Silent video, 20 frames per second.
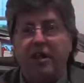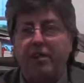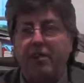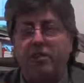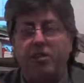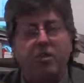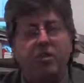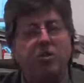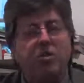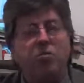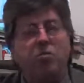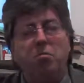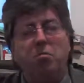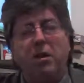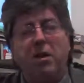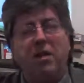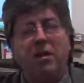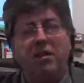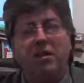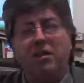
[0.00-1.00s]
There's so
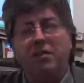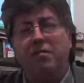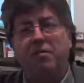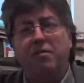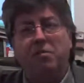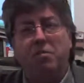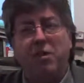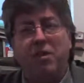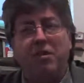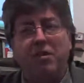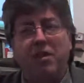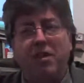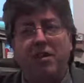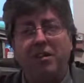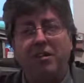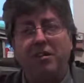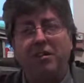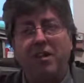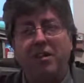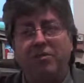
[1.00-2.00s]
many different wee
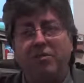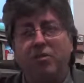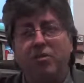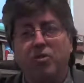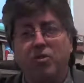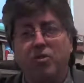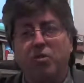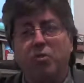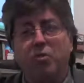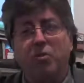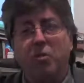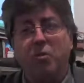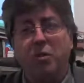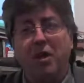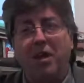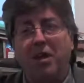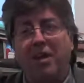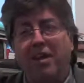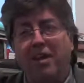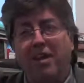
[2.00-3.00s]
things that I've got stored
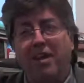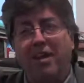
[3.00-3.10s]
away.